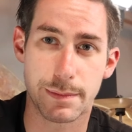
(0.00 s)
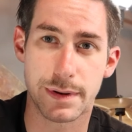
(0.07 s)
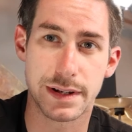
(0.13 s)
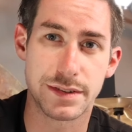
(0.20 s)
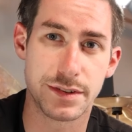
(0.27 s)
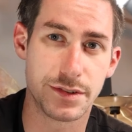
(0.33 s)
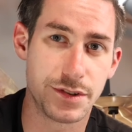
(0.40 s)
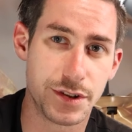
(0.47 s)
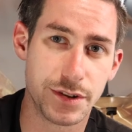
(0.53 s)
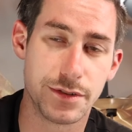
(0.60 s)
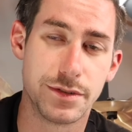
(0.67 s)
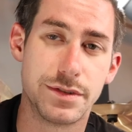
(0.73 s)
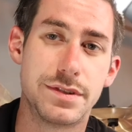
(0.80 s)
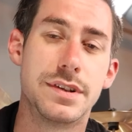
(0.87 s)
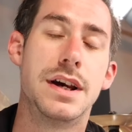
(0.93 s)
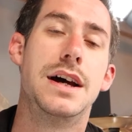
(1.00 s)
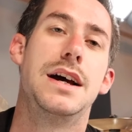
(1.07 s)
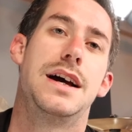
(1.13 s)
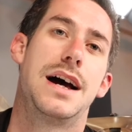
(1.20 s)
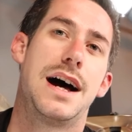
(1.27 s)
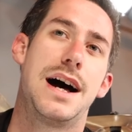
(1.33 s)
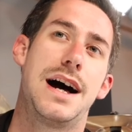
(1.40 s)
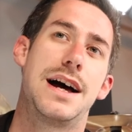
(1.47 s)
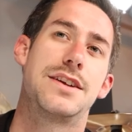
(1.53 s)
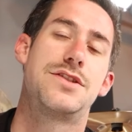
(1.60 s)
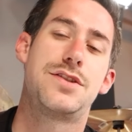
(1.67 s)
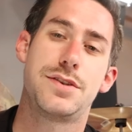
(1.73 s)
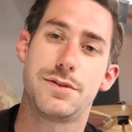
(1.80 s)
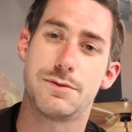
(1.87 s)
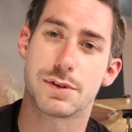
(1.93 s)
pre's you choose
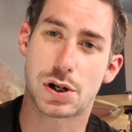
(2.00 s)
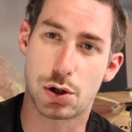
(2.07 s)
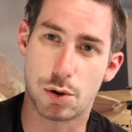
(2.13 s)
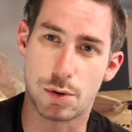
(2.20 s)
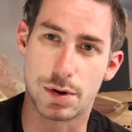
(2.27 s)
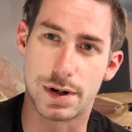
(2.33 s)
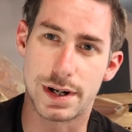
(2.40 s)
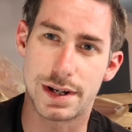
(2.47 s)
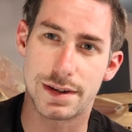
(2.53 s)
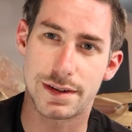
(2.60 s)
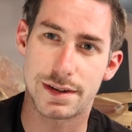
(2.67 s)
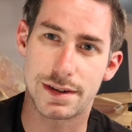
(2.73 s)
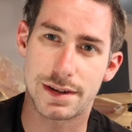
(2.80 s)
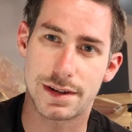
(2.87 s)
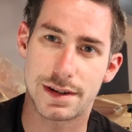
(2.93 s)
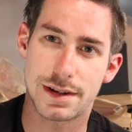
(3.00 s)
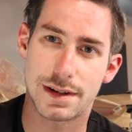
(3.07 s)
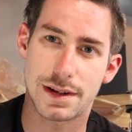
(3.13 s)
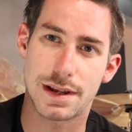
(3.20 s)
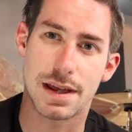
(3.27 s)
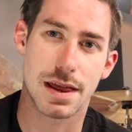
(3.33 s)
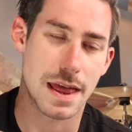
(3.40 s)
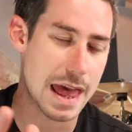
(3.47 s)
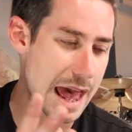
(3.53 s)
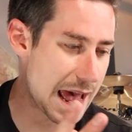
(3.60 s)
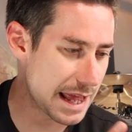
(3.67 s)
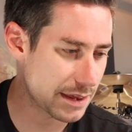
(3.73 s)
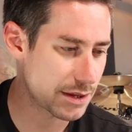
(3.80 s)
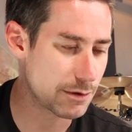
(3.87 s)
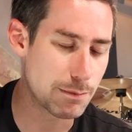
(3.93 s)
to record
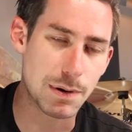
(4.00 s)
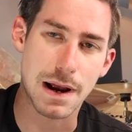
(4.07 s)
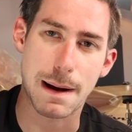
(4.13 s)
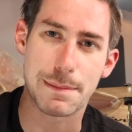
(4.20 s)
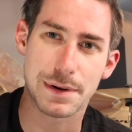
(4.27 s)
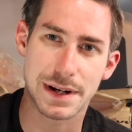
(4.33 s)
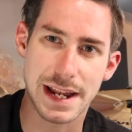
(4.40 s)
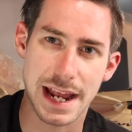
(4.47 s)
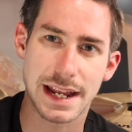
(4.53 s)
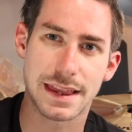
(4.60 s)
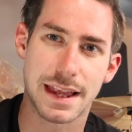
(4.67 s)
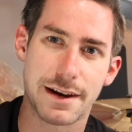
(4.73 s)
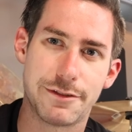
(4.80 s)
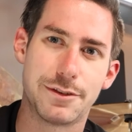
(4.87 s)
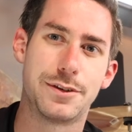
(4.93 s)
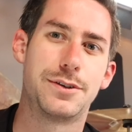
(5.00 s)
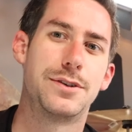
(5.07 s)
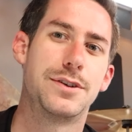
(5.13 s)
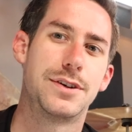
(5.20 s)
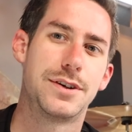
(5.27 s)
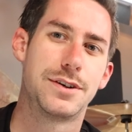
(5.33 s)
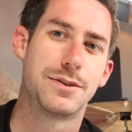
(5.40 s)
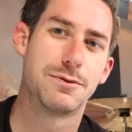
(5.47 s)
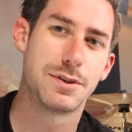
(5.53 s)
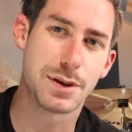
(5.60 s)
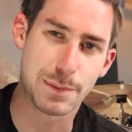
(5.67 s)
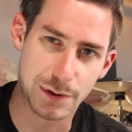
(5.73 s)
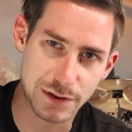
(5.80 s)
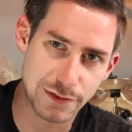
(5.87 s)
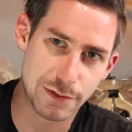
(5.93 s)
at the proper gain level with a
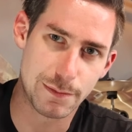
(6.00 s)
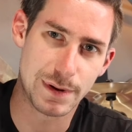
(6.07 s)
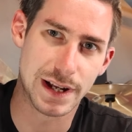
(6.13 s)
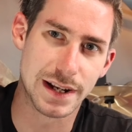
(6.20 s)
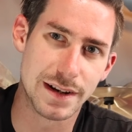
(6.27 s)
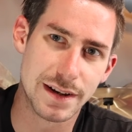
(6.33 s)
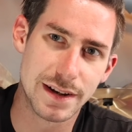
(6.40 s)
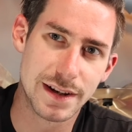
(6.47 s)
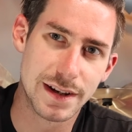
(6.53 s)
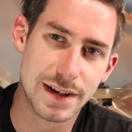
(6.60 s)
push of a button.